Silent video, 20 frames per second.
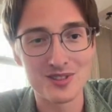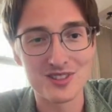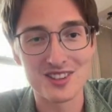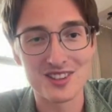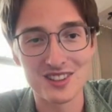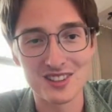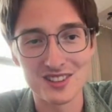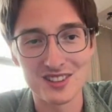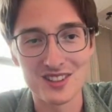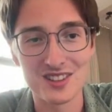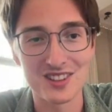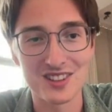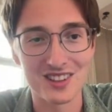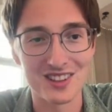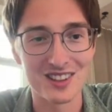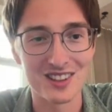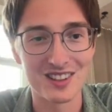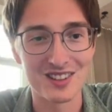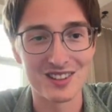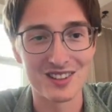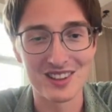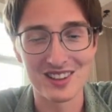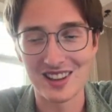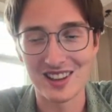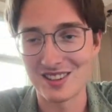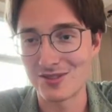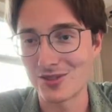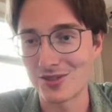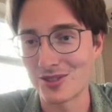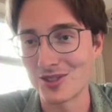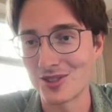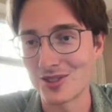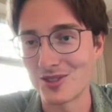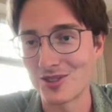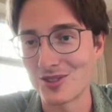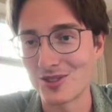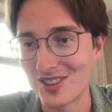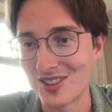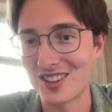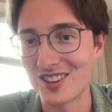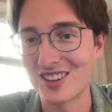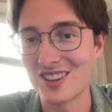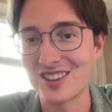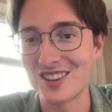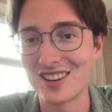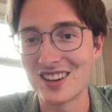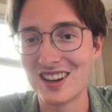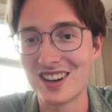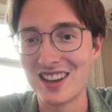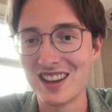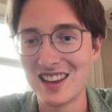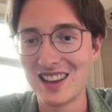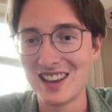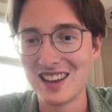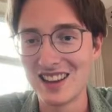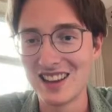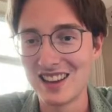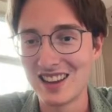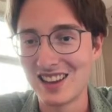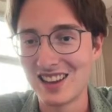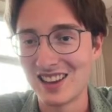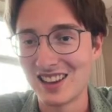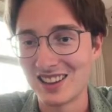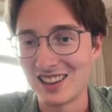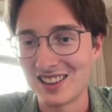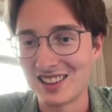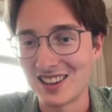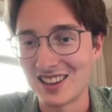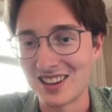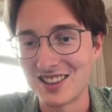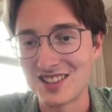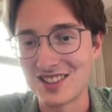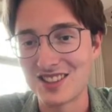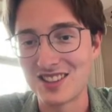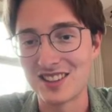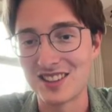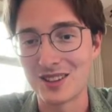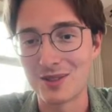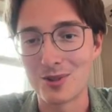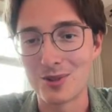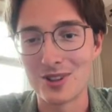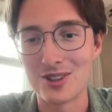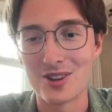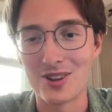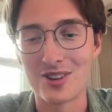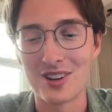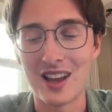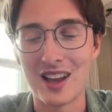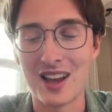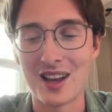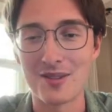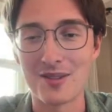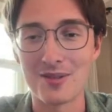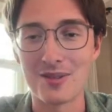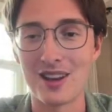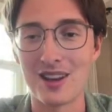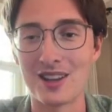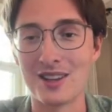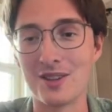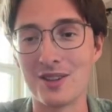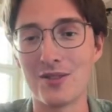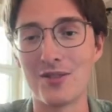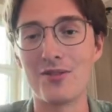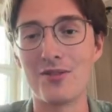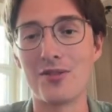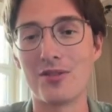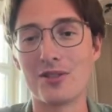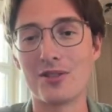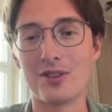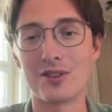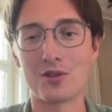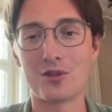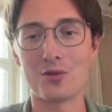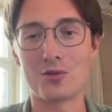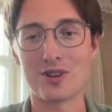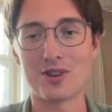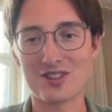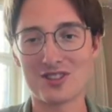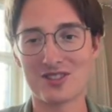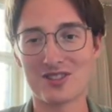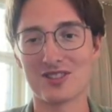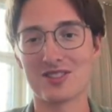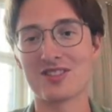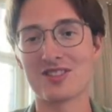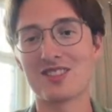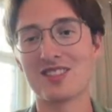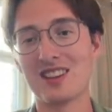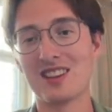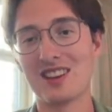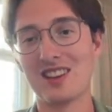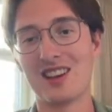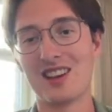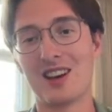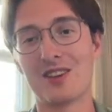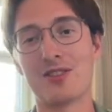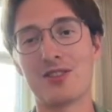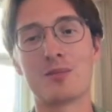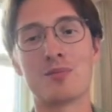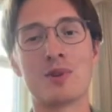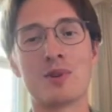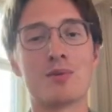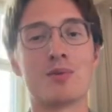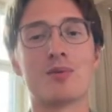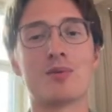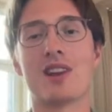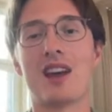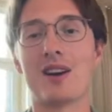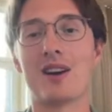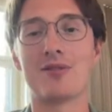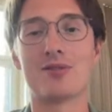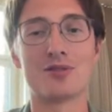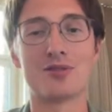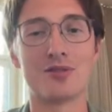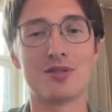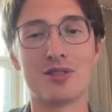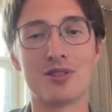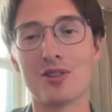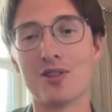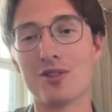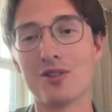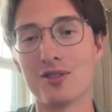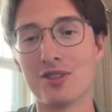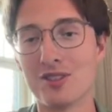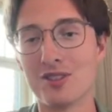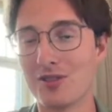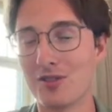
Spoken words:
guild, for joining here. And I see that we don't have any further questions. I think people would have to go